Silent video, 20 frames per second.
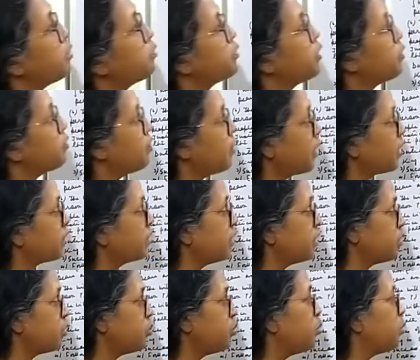of the fact
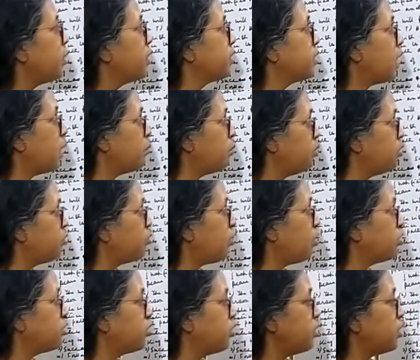that who was Abul
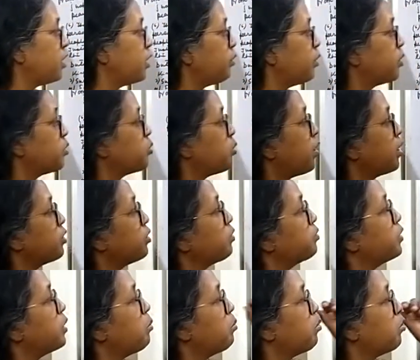Fazal. He was one
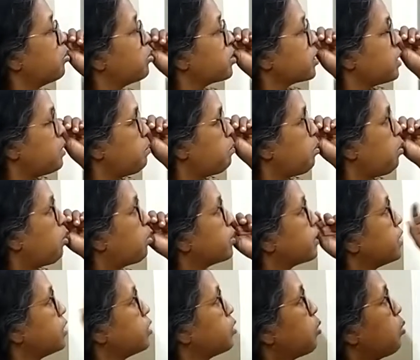of the most
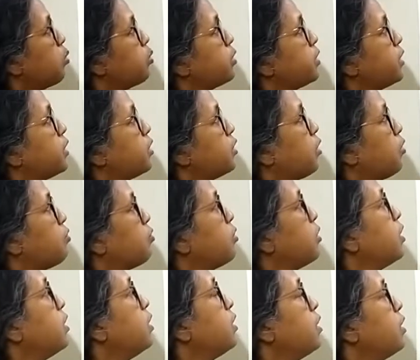important courtier of
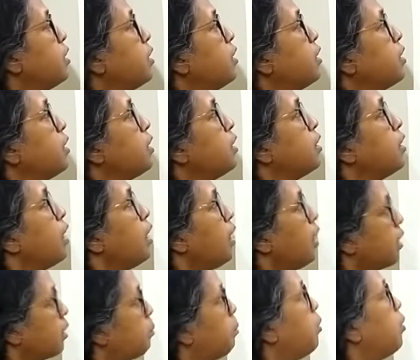
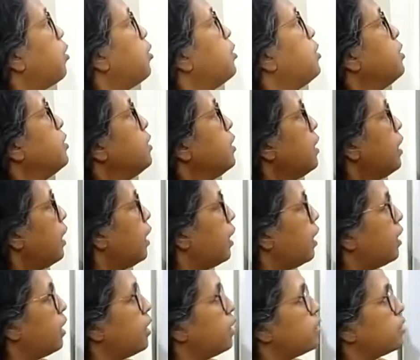Akbar,
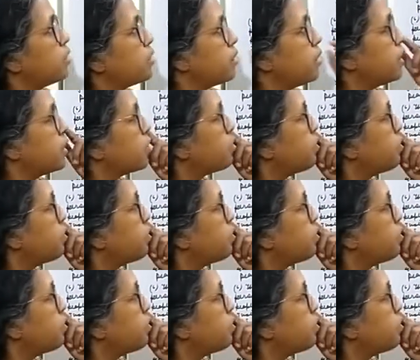and his